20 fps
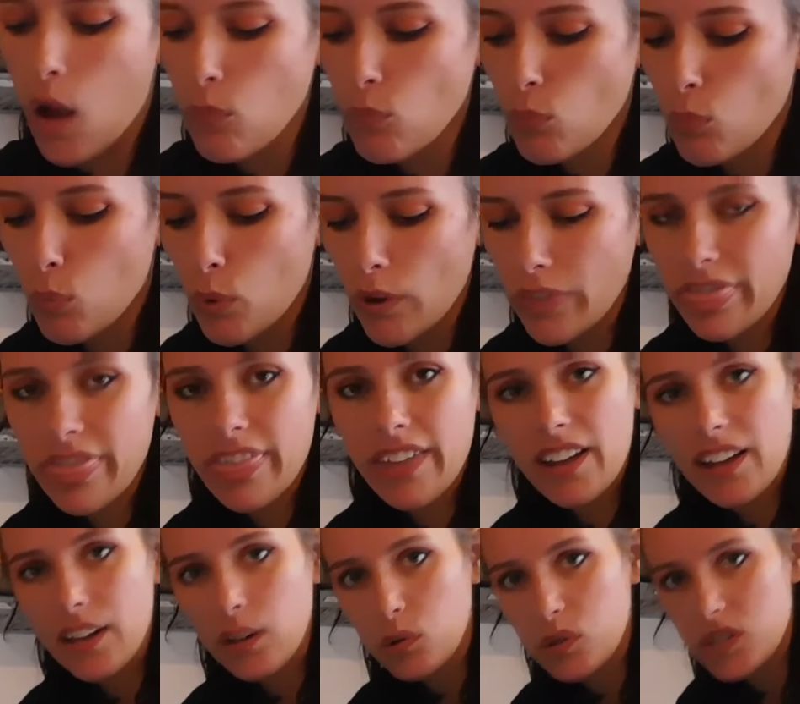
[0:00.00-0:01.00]
One thing
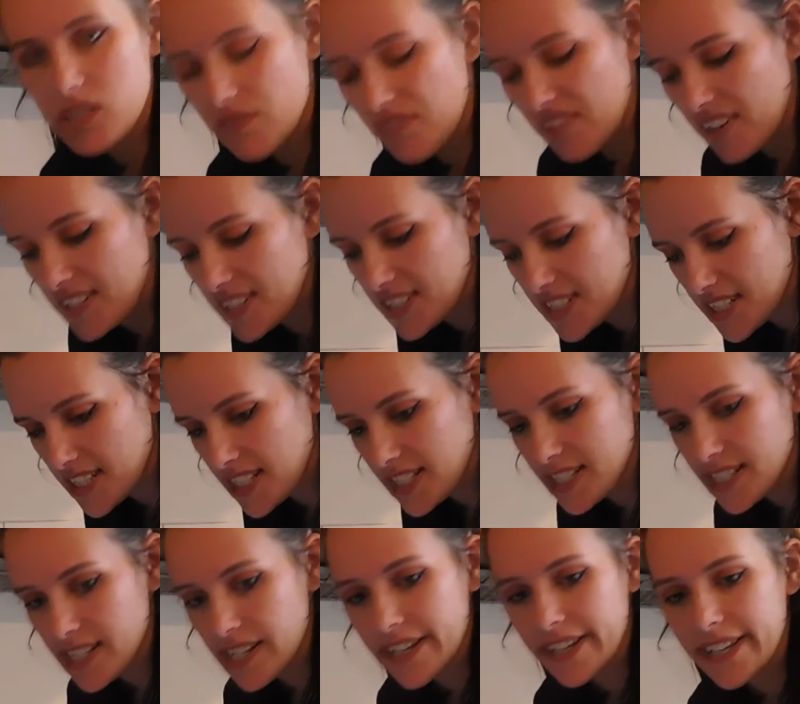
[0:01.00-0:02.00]
I always find
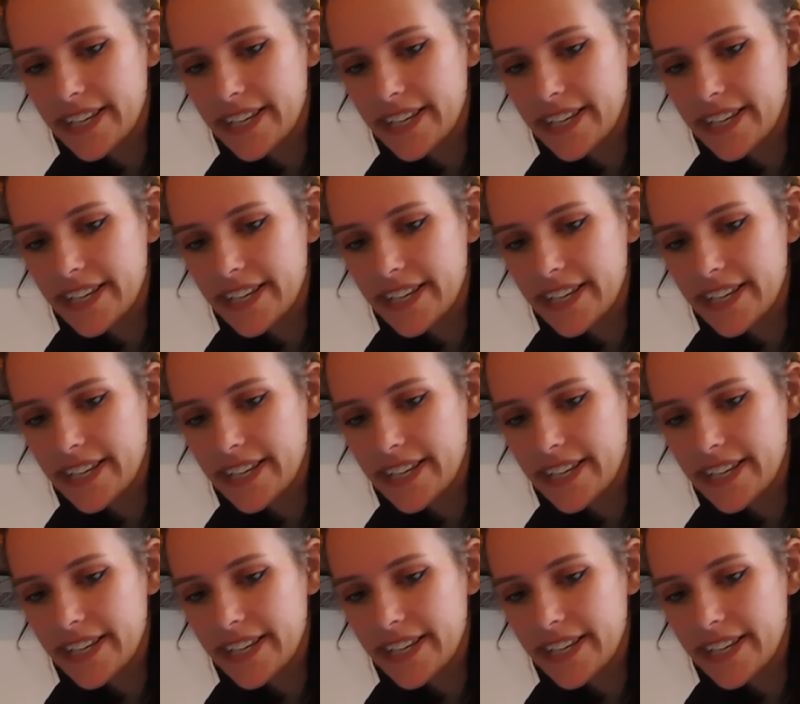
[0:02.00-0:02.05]
easier